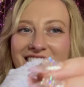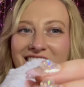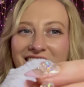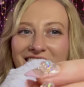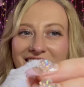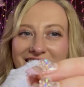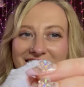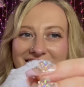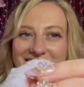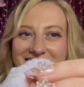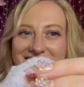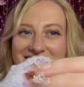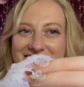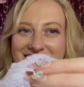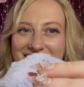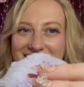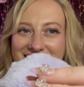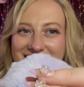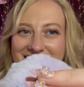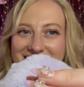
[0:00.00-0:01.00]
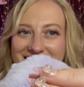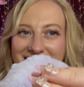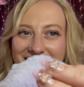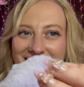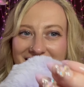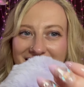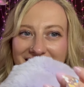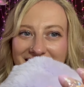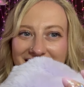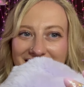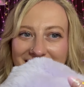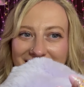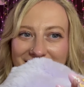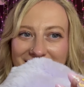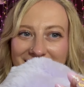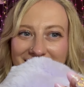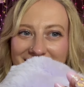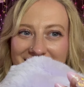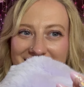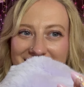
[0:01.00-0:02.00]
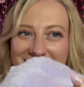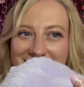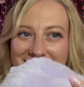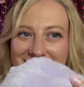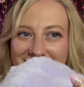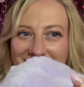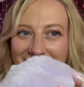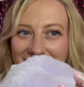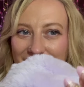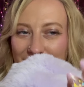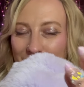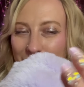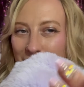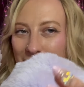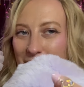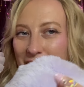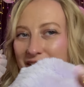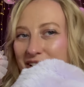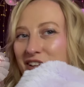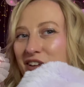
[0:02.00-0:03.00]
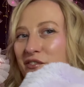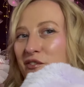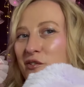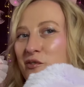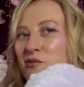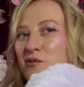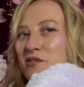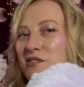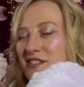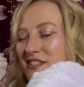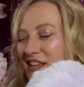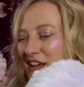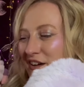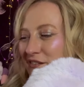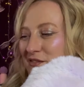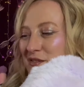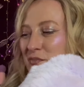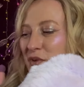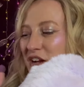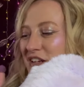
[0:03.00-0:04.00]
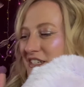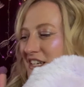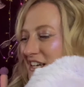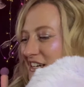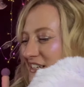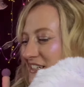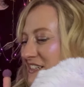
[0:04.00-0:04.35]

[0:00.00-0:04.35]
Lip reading: Are these nails not the cutest? Ignore my cuticles, they have spray tan.